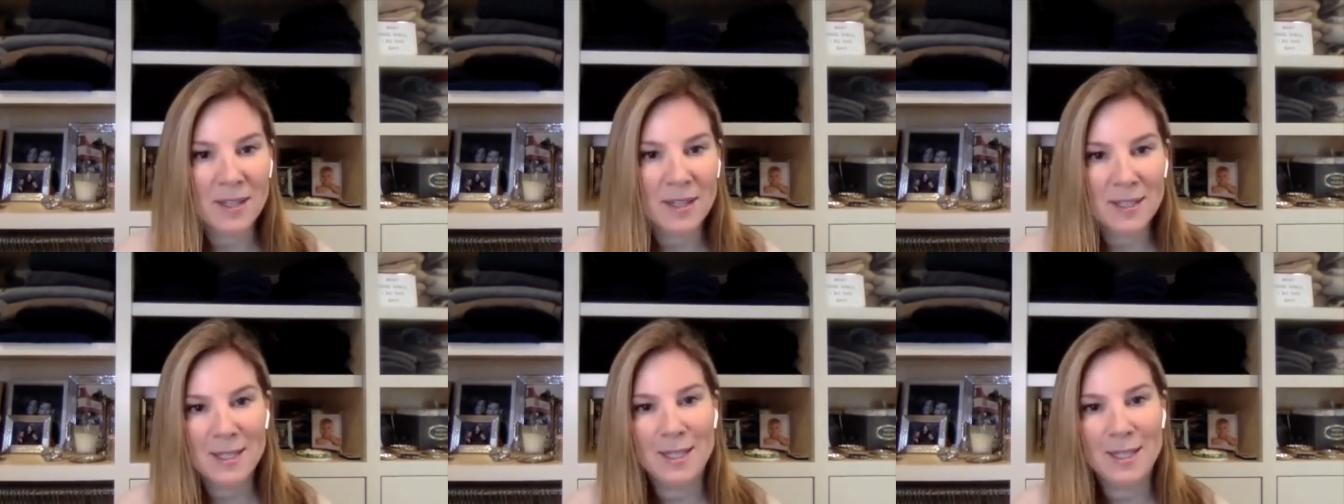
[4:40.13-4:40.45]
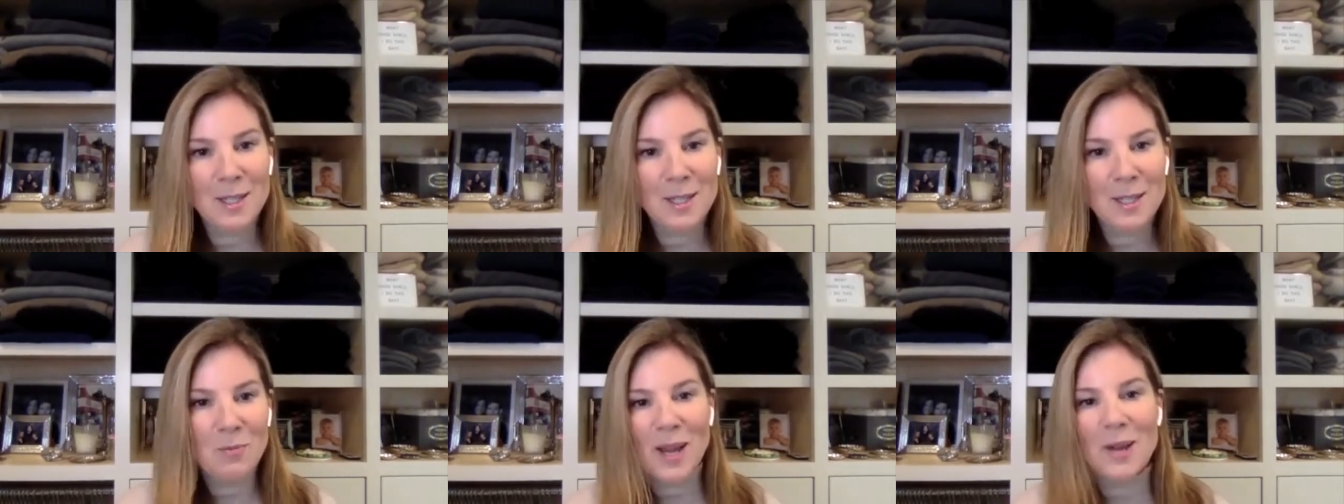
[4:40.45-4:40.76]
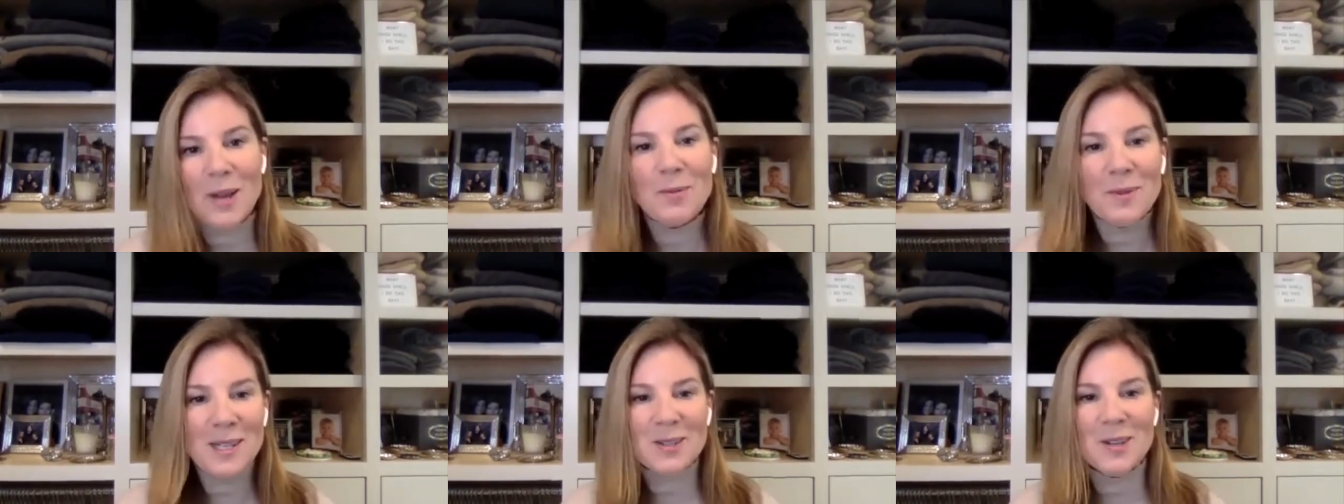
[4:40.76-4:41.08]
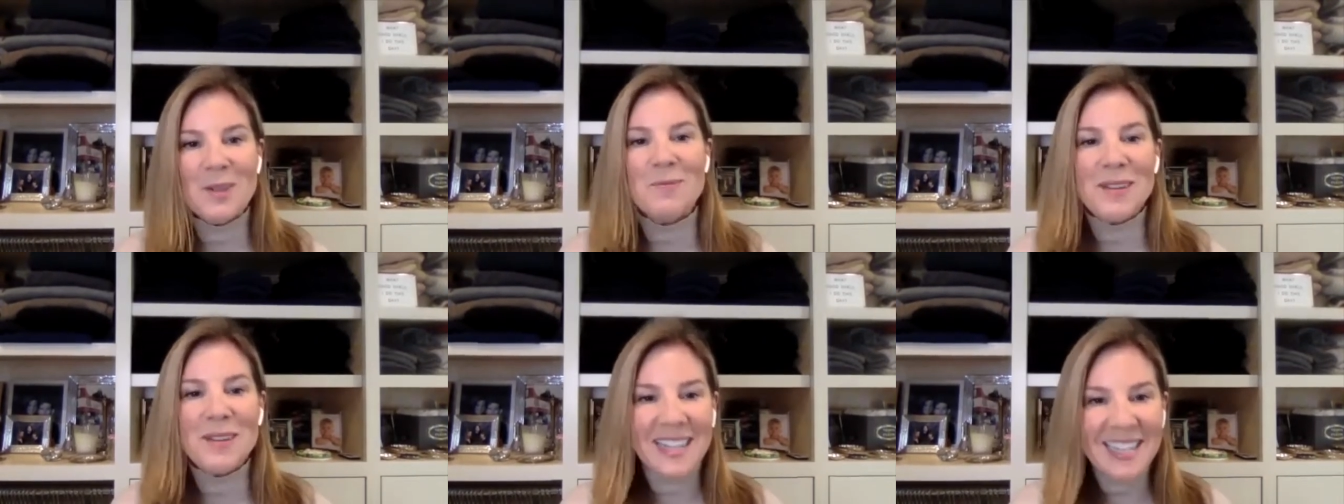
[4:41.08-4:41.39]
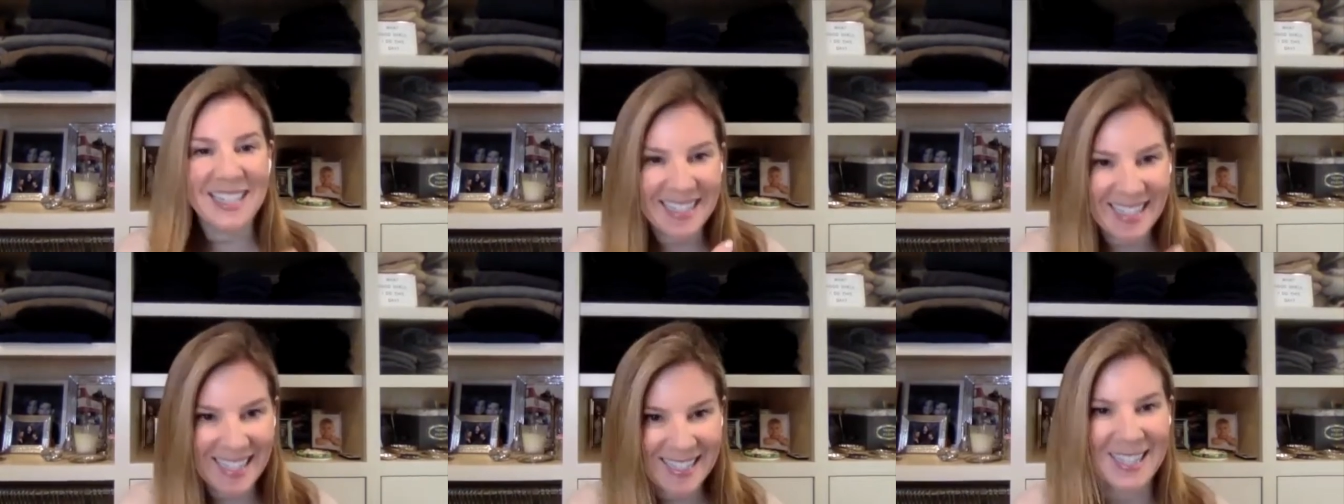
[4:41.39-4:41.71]
This is the way we do it
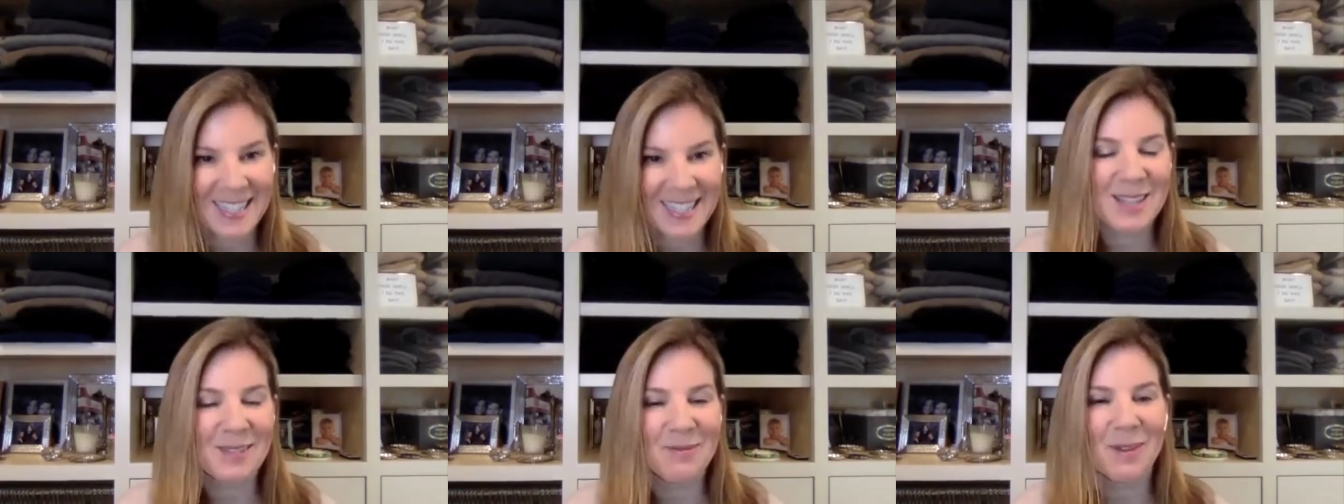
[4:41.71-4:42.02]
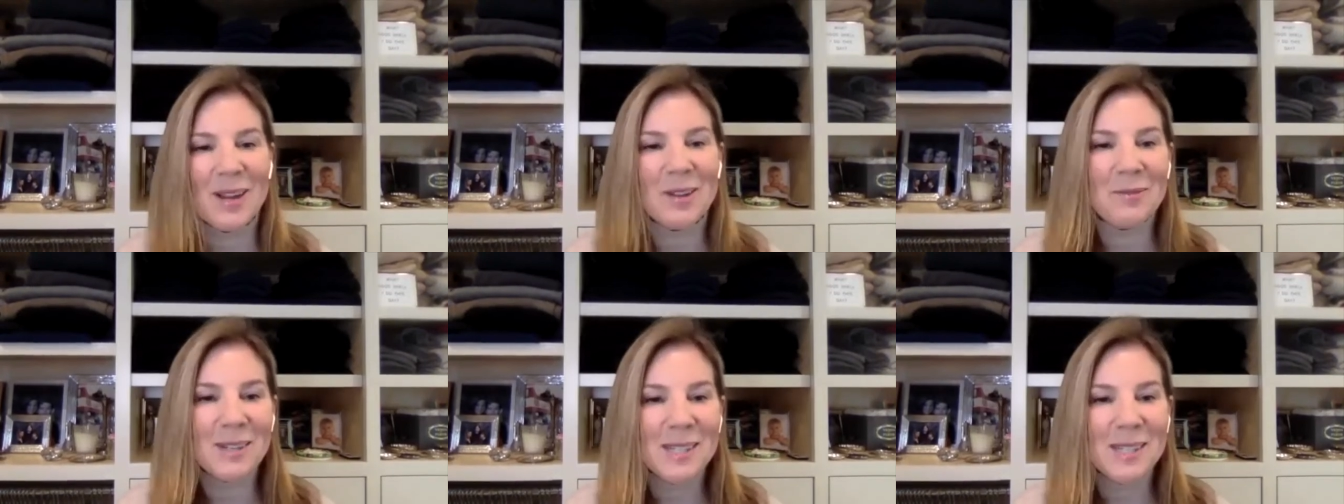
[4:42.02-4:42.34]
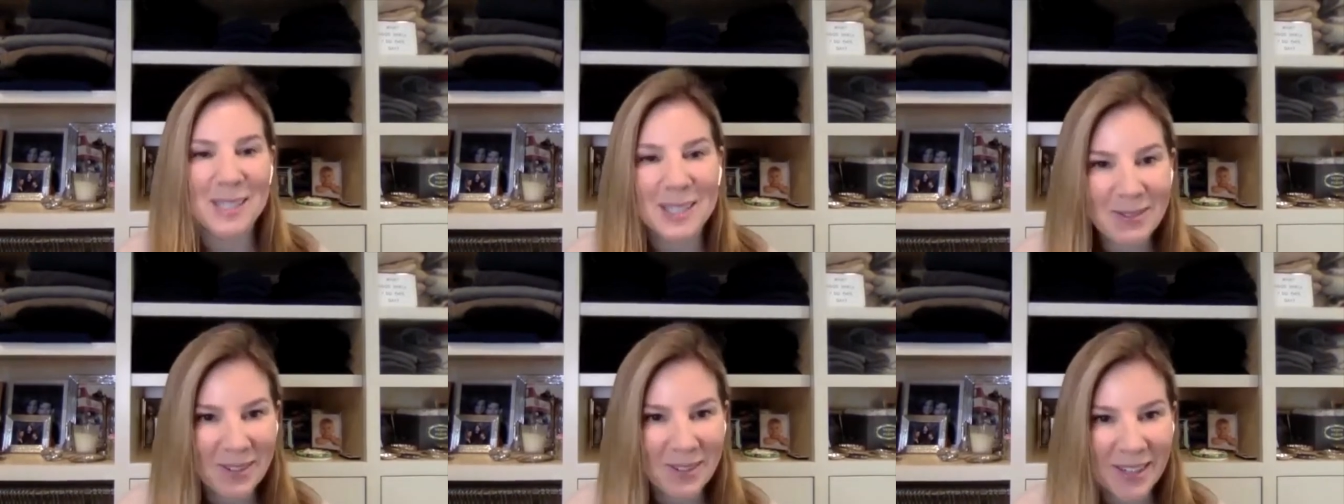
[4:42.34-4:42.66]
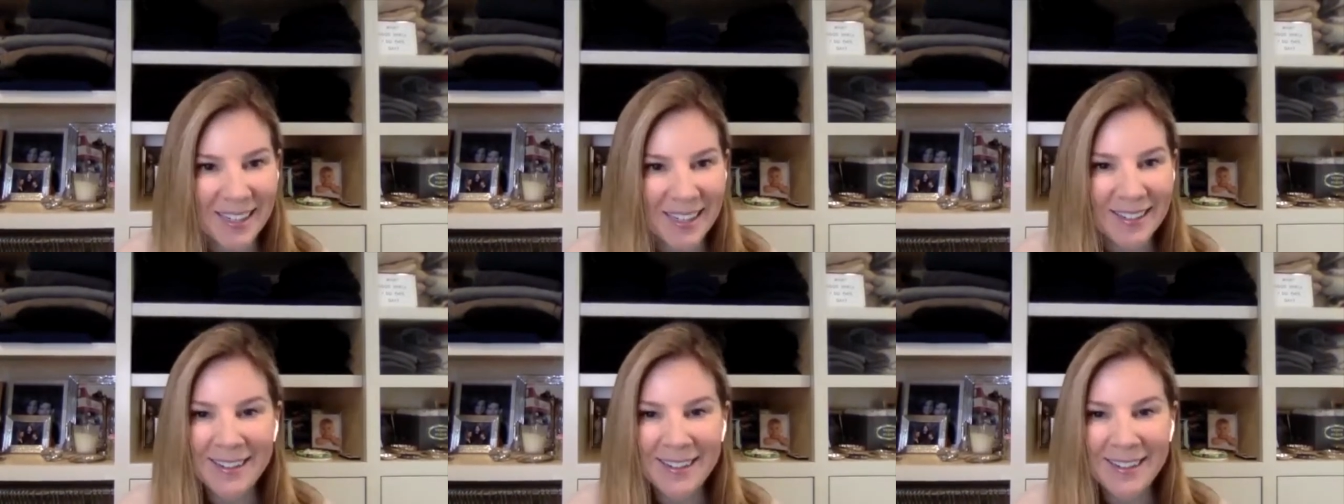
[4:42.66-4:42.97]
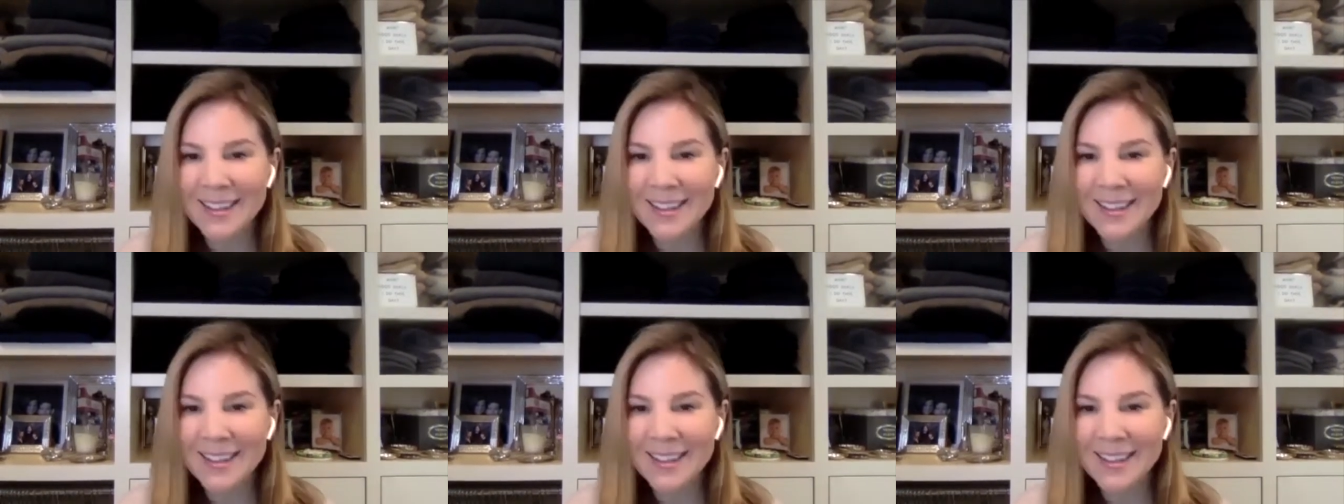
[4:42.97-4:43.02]
because this is the way we do it.